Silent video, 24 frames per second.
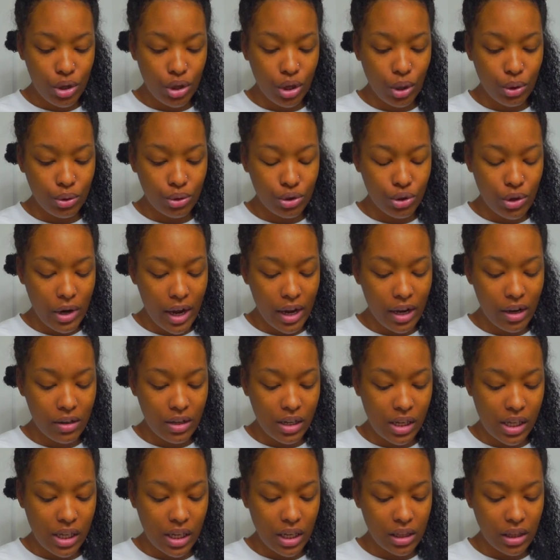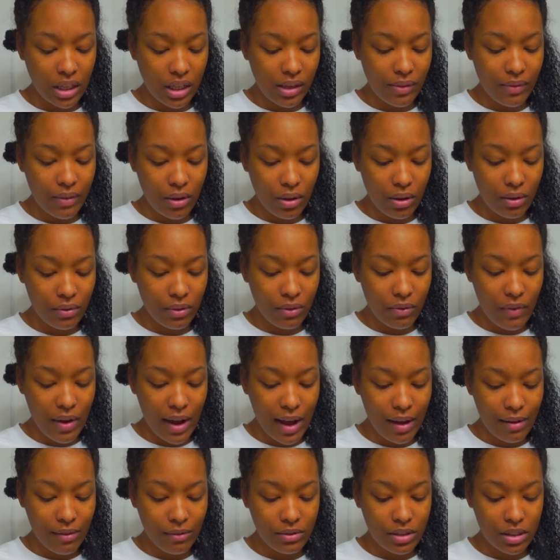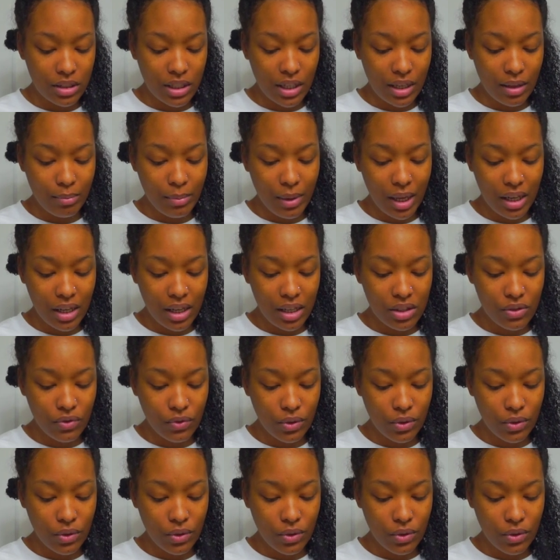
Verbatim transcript: No dryer needed. Leave on for five to 10 minutes.